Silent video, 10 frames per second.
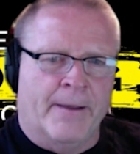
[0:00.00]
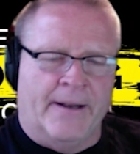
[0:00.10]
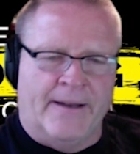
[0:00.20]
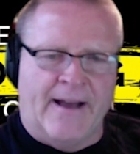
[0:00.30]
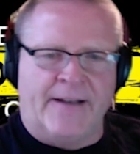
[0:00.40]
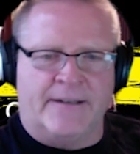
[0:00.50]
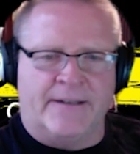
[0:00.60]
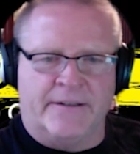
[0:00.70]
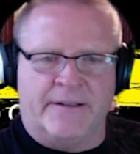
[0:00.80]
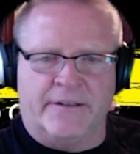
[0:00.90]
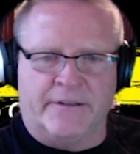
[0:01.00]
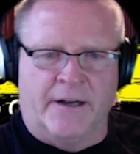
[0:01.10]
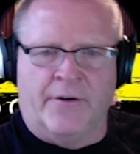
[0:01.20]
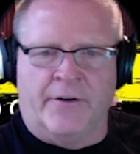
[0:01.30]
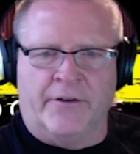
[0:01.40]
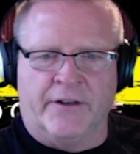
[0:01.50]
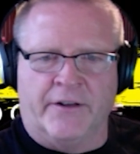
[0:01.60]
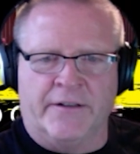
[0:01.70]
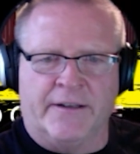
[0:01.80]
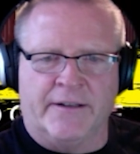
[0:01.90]
And dad says to the son, and the
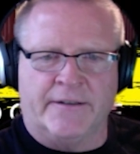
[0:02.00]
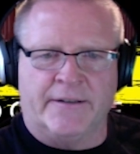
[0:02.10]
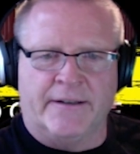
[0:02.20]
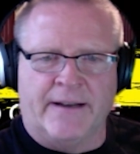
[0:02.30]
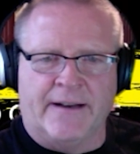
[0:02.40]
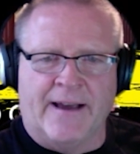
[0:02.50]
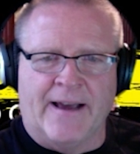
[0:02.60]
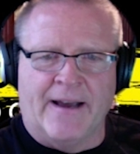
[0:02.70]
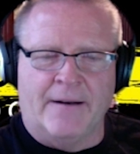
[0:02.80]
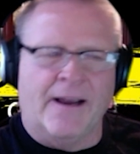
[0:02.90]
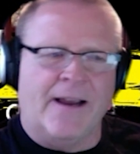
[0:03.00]
son says to dad,